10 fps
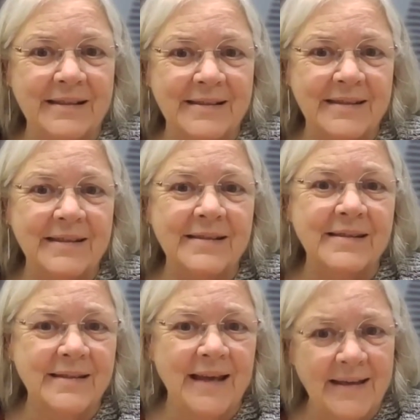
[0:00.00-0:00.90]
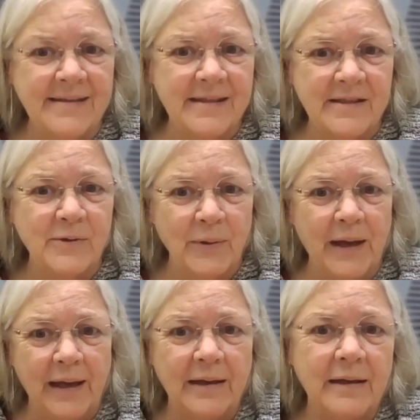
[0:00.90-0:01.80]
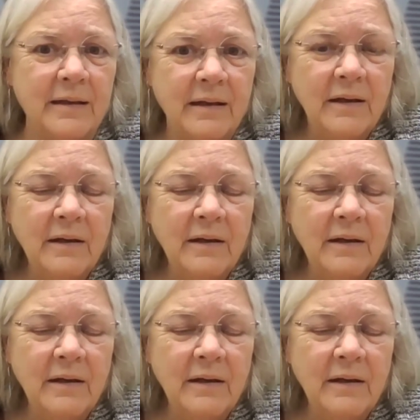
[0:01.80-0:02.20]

Has this created